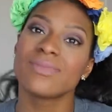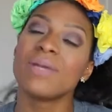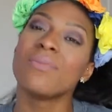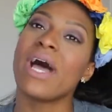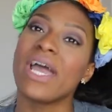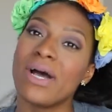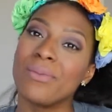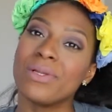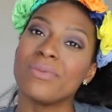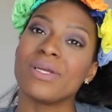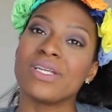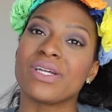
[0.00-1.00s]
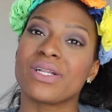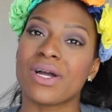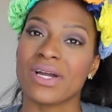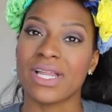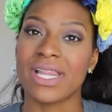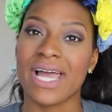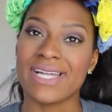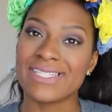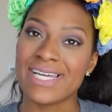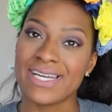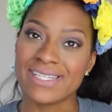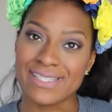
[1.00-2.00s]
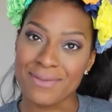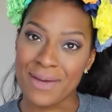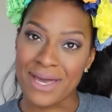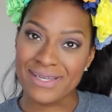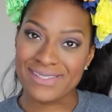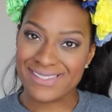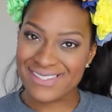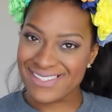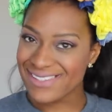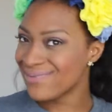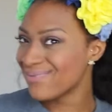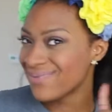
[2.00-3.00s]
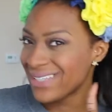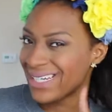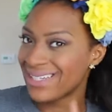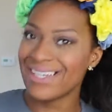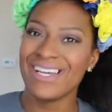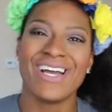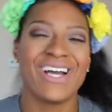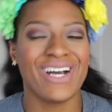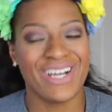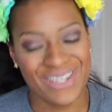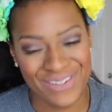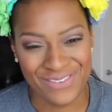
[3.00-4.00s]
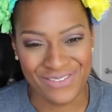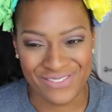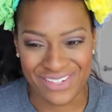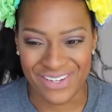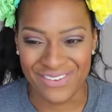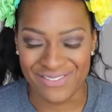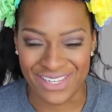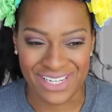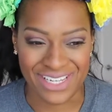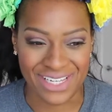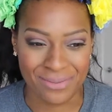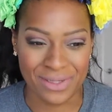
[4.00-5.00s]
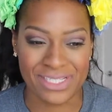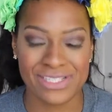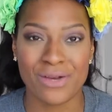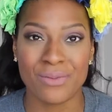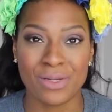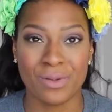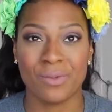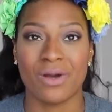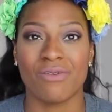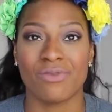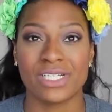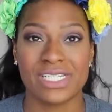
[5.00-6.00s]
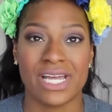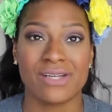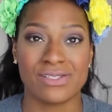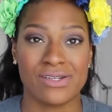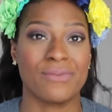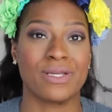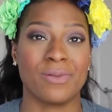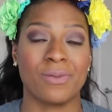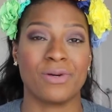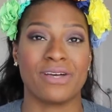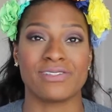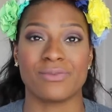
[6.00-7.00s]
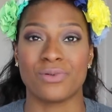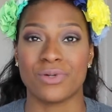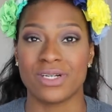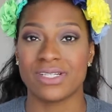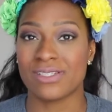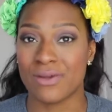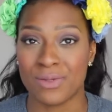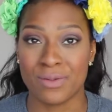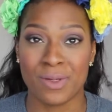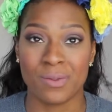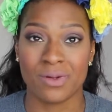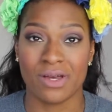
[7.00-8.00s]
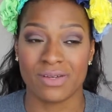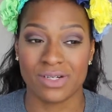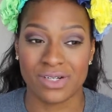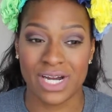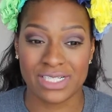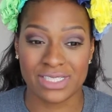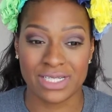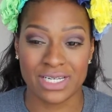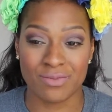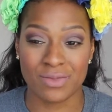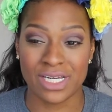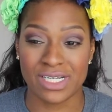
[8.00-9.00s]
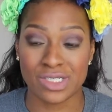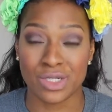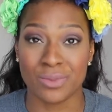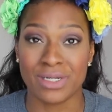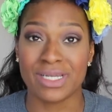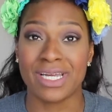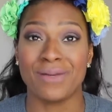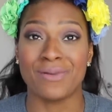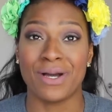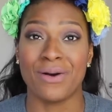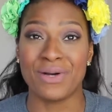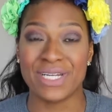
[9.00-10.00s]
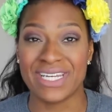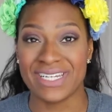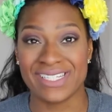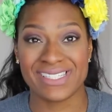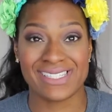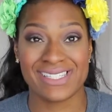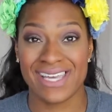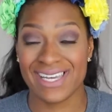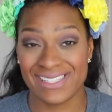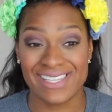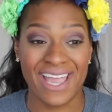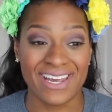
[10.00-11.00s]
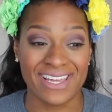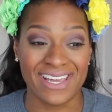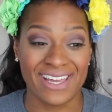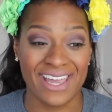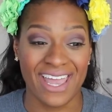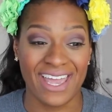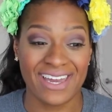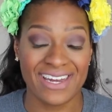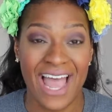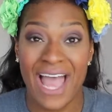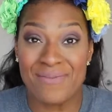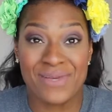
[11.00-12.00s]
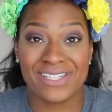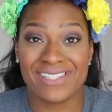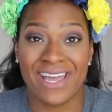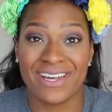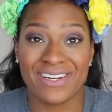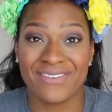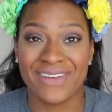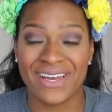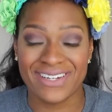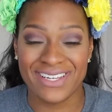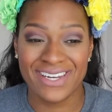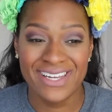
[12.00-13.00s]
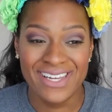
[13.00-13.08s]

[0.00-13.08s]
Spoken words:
In my humble opinion, Clark Atlanta is the best. No, I'm kidding, but so many people have reached out, so many people have supported, so many people have congratulated me and told me to keep going, and it's exciting, and I'm excited about it.